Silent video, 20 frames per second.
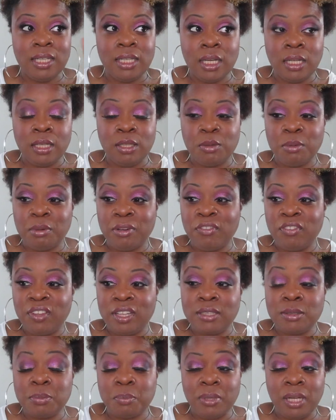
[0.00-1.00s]
little bit of
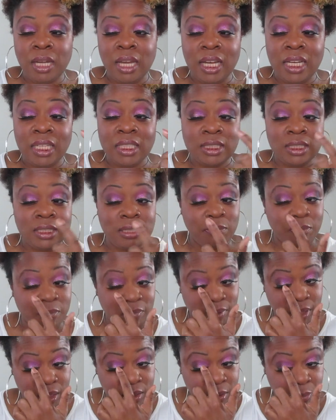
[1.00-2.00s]
Fix Plus
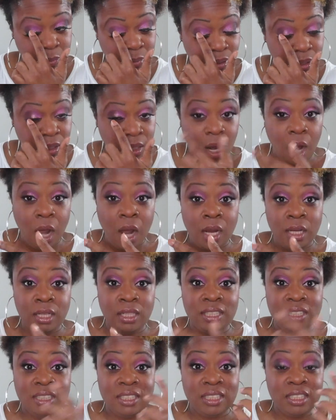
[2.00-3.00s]
to put it
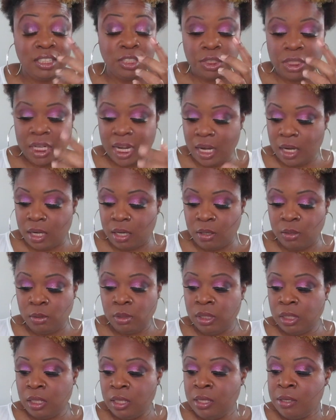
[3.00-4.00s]
on the shadow,
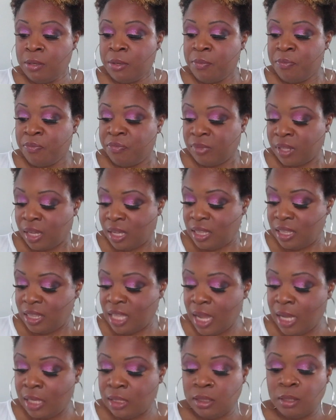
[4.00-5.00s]

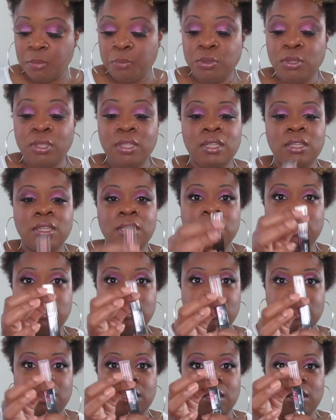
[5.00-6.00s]
then to put
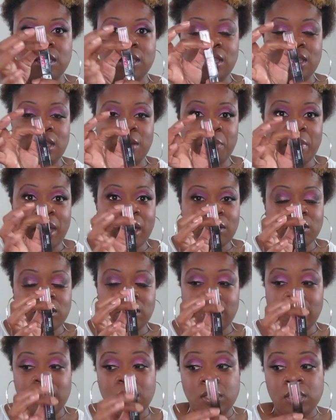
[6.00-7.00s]
the metal
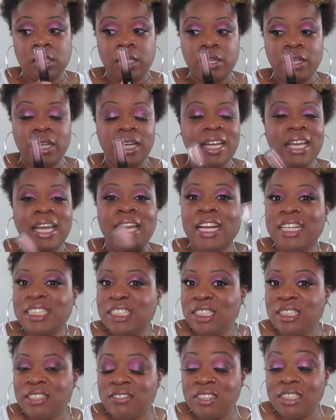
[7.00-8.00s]
side on there, and I
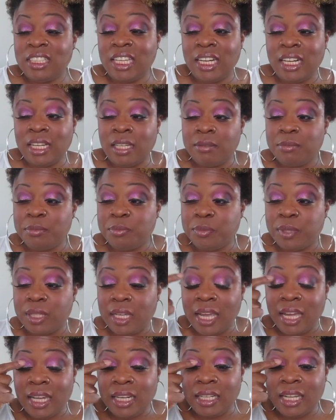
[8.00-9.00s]
shouldn't have did it.
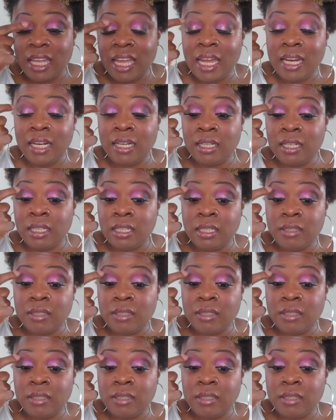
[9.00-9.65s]
And then